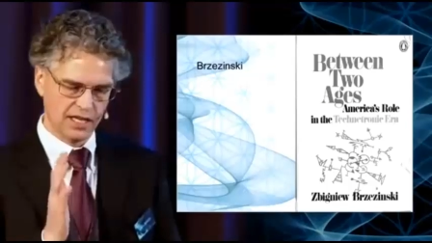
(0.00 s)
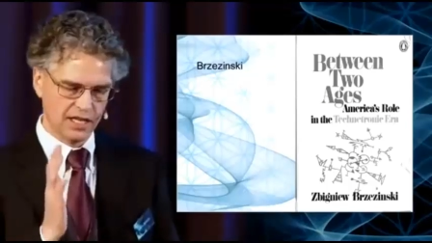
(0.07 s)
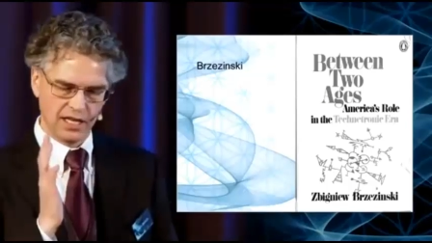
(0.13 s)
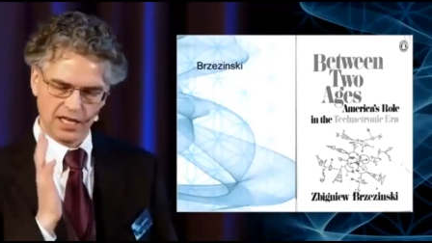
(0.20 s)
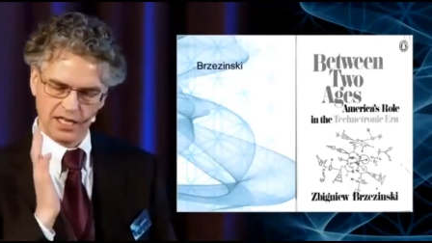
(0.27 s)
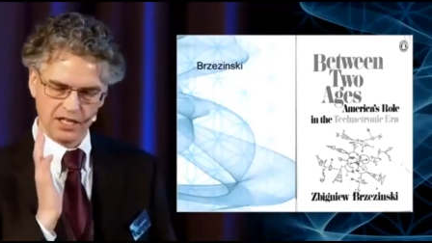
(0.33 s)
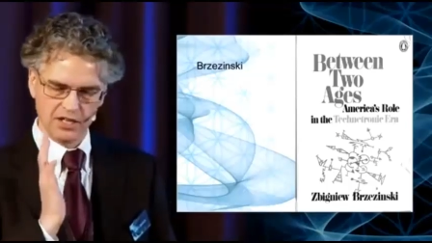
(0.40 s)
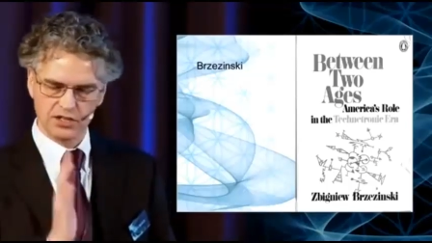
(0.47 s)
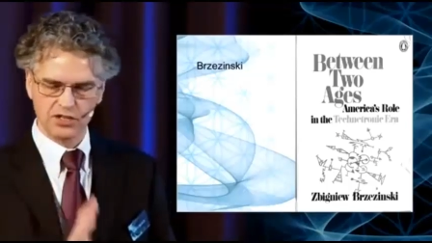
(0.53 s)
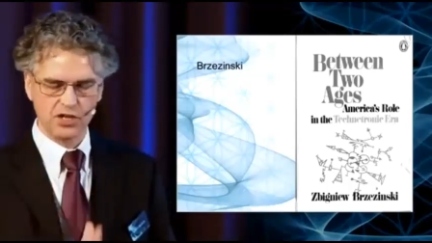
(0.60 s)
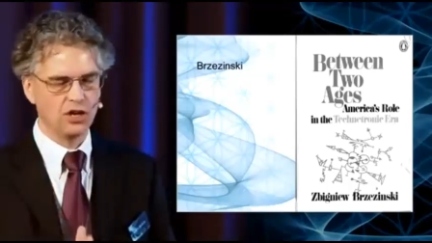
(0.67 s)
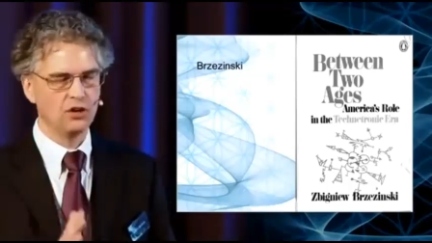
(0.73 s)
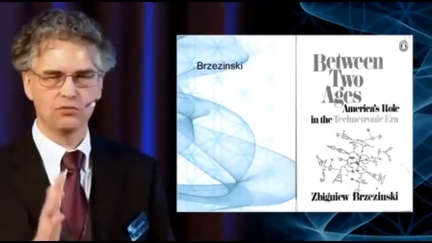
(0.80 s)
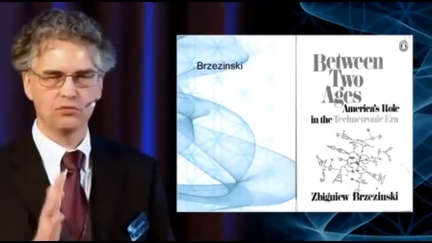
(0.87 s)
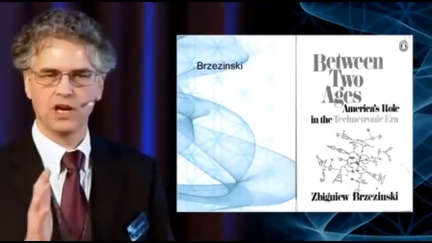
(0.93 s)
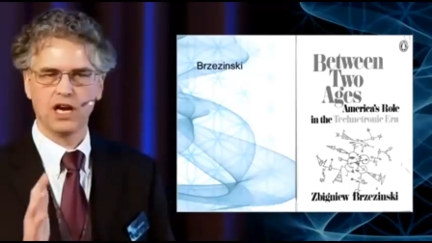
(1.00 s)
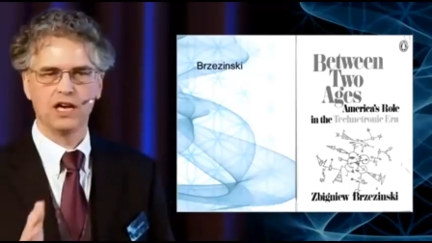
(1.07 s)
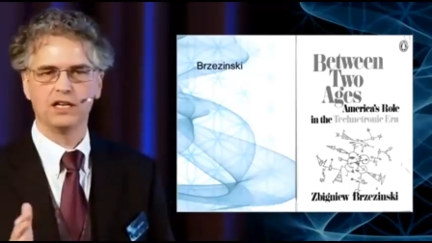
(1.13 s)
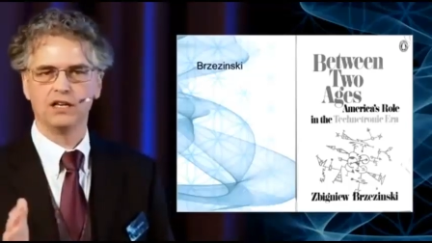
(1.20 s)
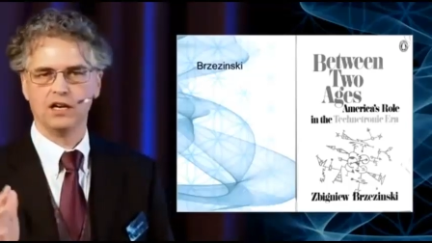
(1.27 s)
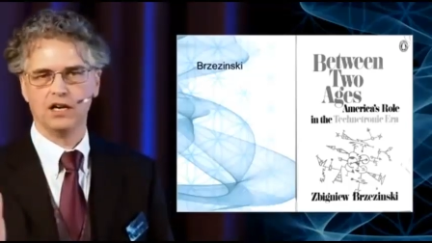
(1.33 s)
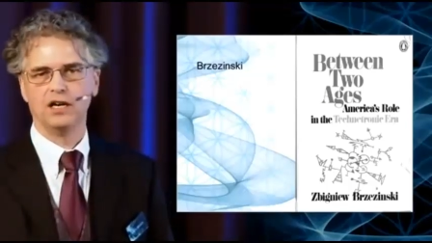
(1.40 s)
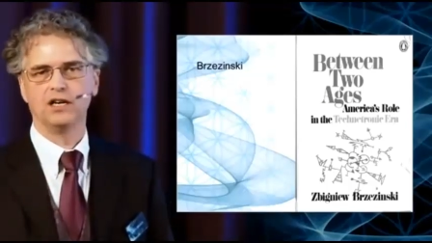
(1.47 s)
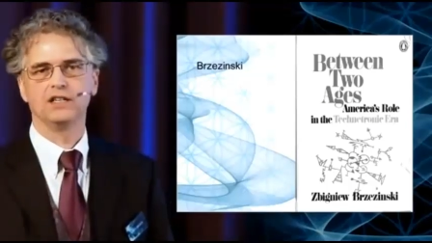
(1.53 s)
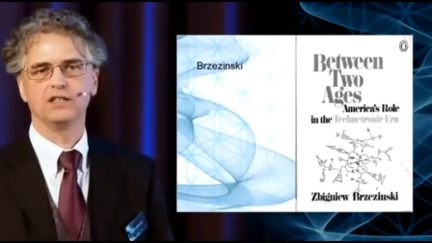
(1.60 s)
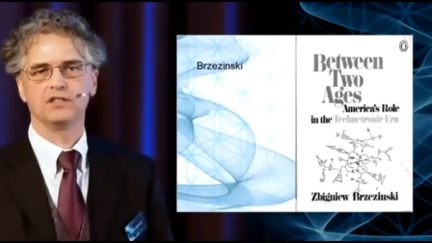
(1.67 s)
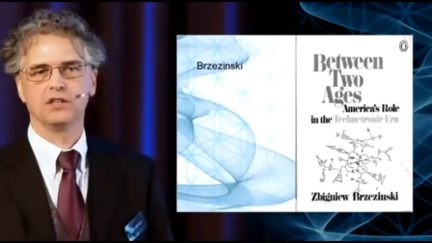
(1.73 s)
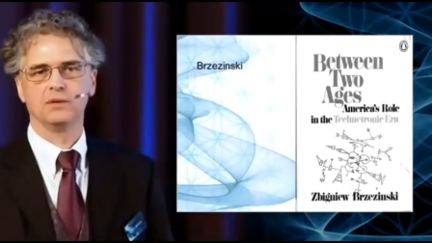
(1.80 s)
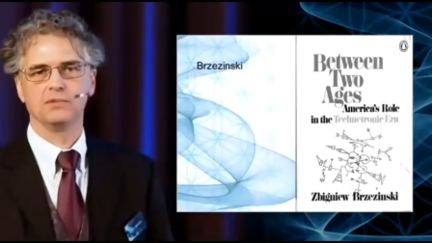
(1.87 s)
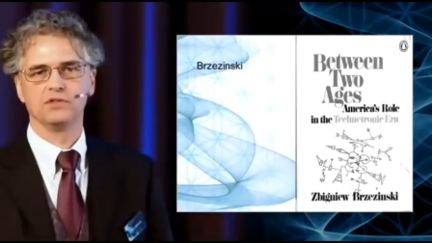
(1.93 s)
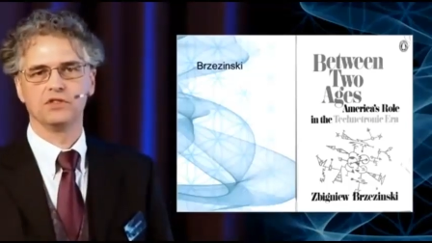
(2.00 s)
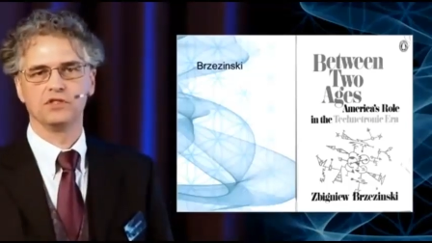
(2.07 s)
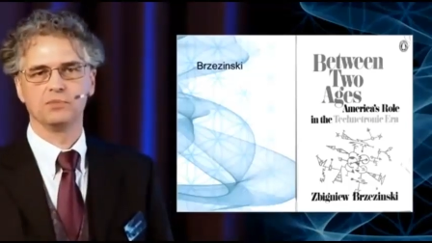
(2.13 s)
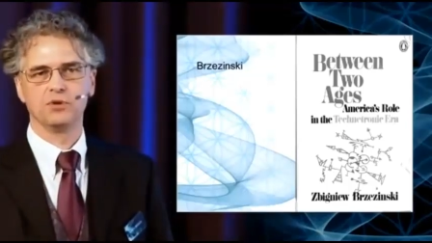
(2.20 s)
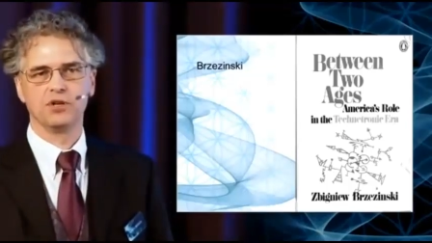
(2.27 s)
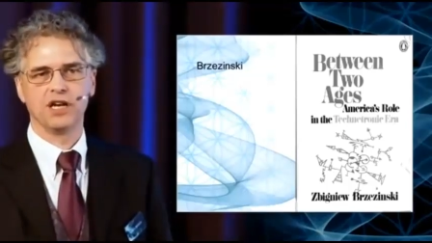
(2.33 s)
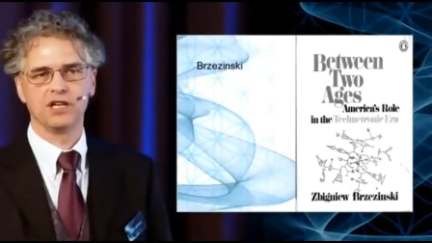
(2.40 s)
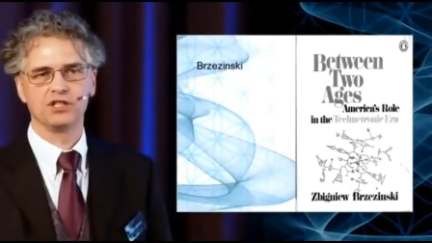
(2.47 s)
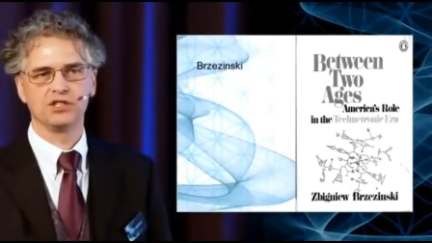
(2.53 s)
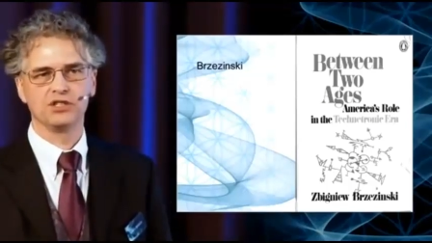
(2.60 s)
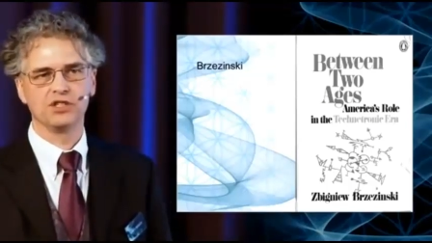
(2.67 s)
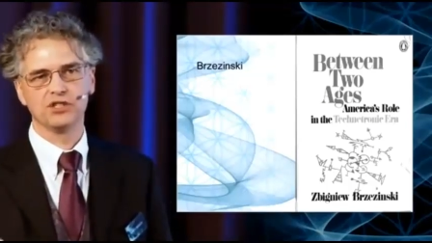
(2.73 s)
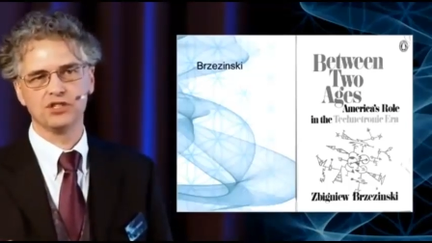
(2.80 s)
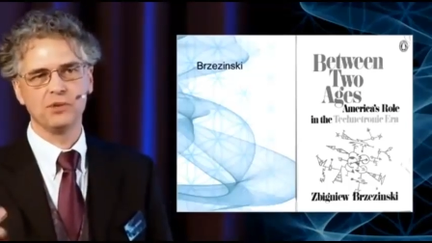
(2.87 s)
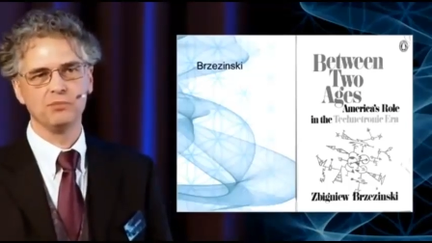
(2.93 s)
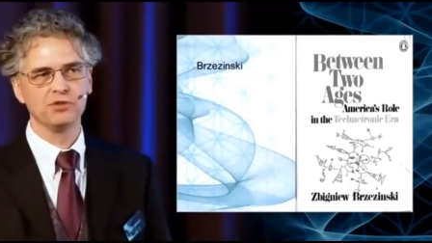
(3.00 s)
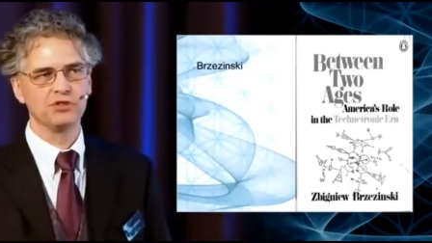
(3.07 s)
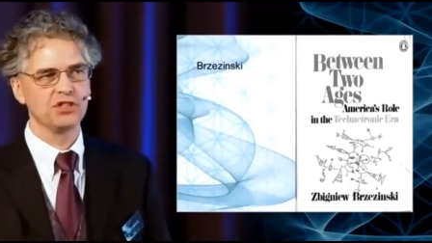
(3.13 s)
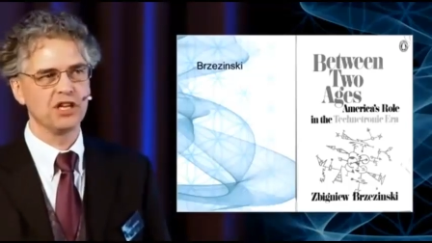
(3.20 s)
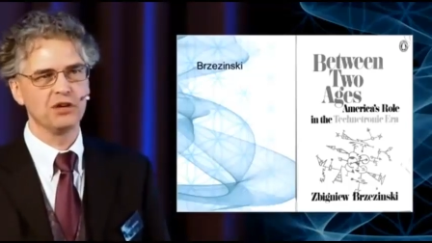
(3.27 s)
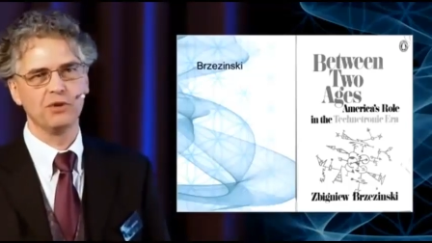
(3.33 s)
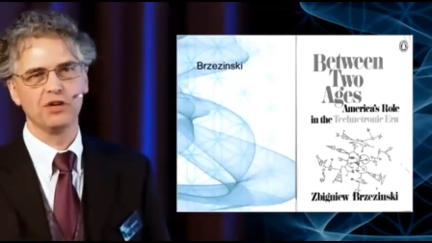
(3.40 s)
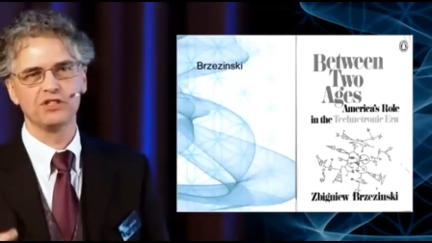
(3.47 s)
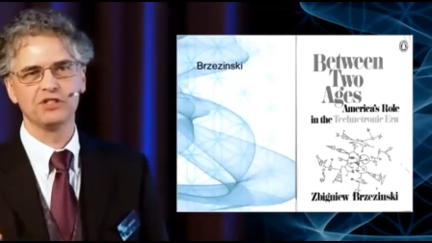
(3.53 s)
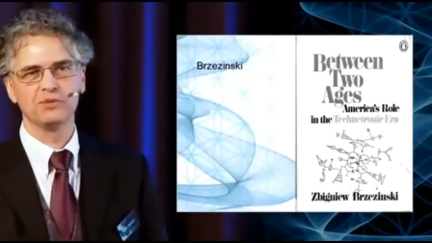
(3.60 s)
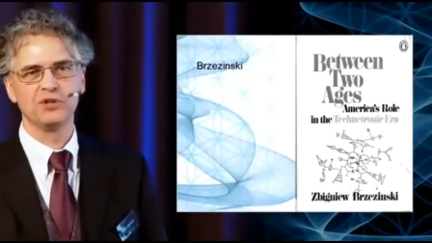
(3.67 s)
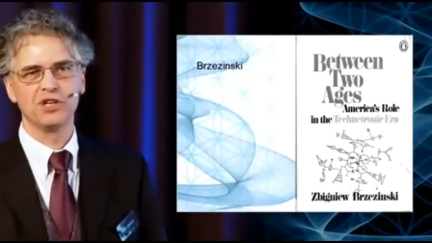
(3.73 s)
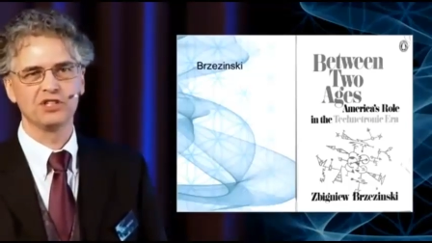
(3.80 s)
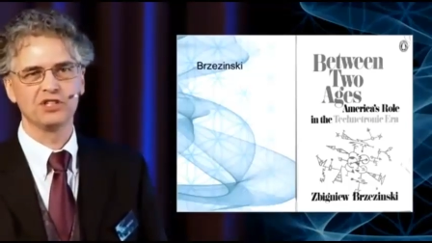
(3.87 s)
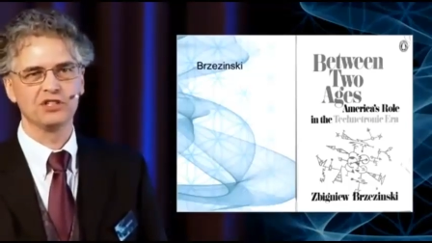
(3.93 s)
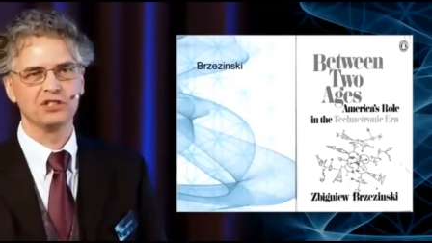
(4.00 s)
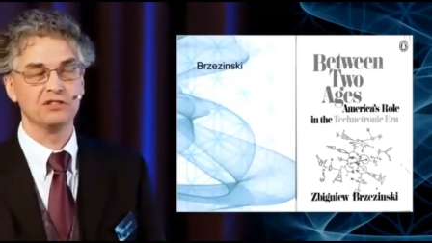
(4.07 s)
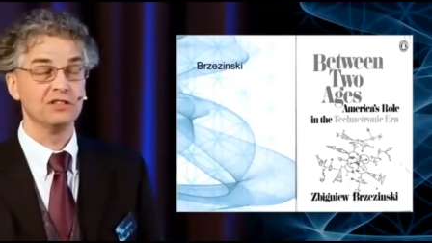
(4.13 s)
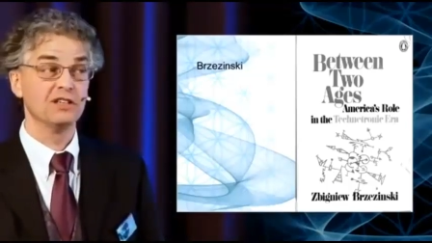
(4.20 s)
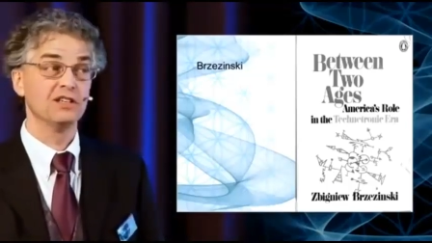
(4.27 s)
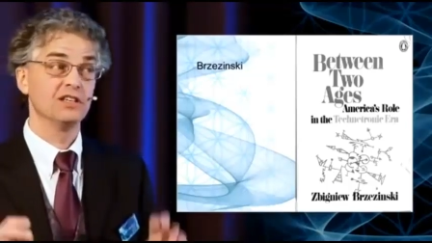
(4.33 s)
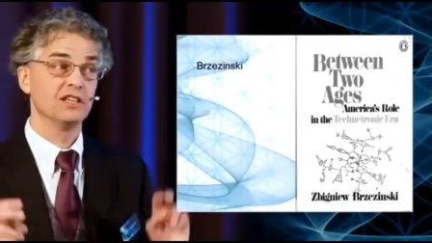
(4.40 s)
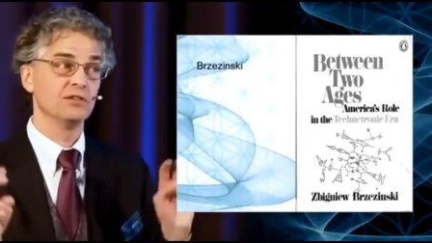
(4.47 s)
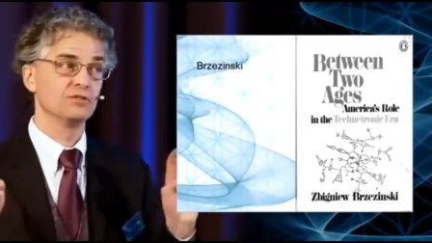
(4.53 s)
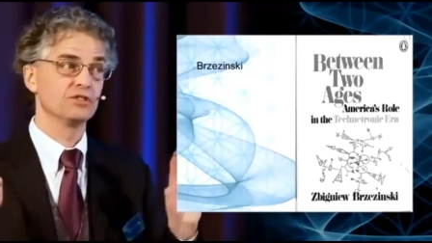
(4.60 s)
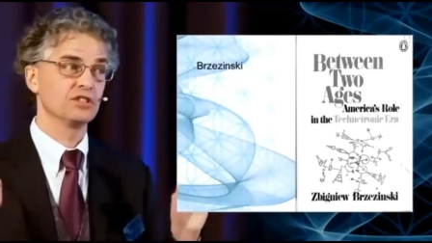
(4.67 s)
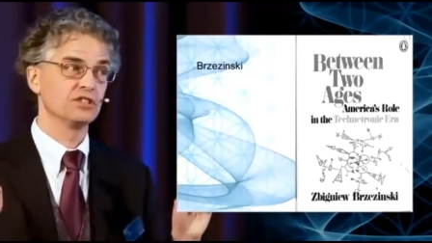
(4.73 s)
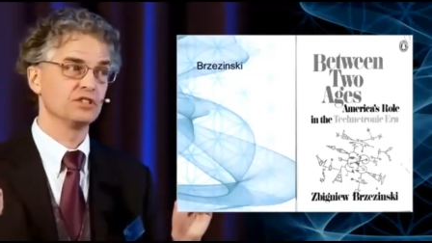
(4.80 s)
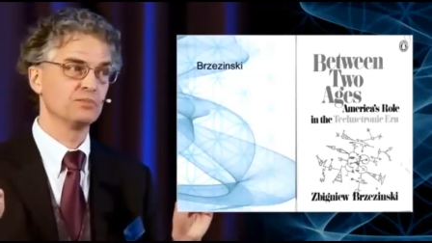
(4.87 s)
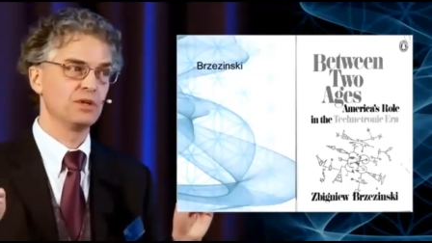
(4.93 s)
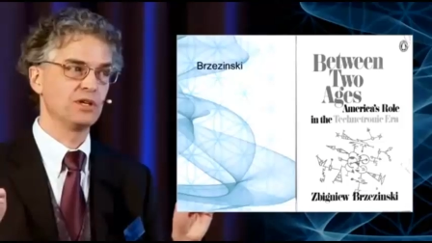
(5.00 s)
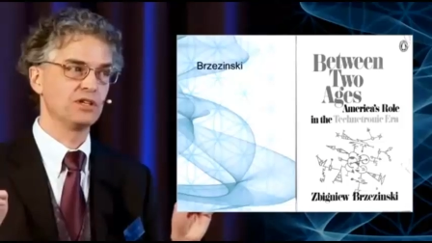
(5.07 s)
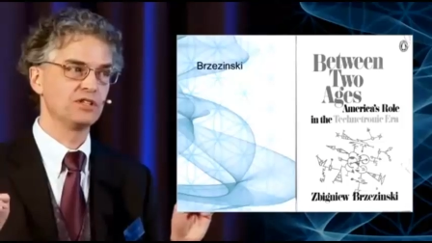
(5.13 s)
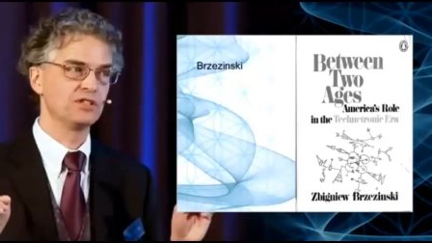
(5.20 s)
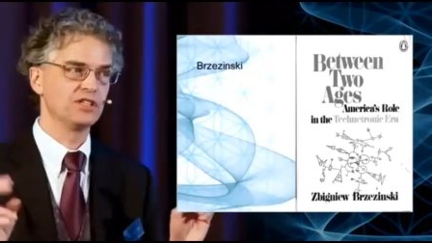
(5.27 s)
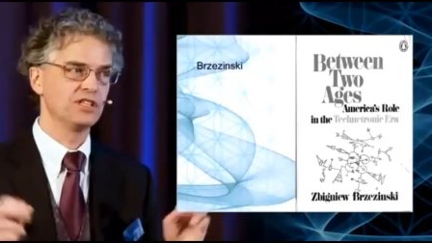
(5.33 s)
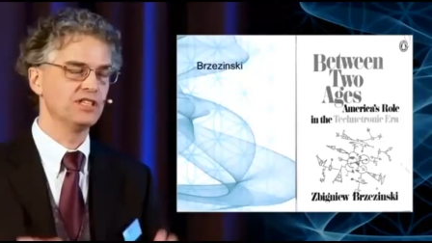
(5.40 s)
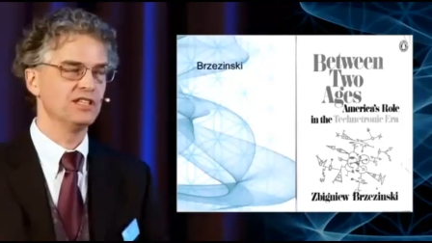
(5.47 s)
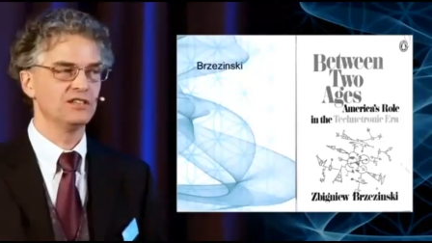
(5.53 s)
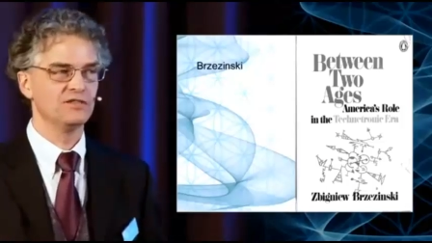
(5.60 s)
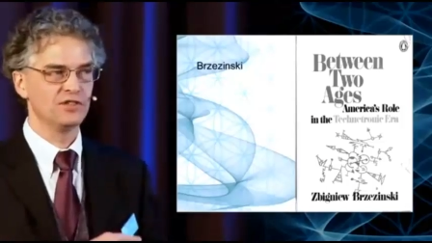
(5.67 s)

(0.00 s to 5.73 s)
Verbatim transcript: it, it is so right on in terms of his predictions. And some would say it wasn't a prediction, it was a conspiracy.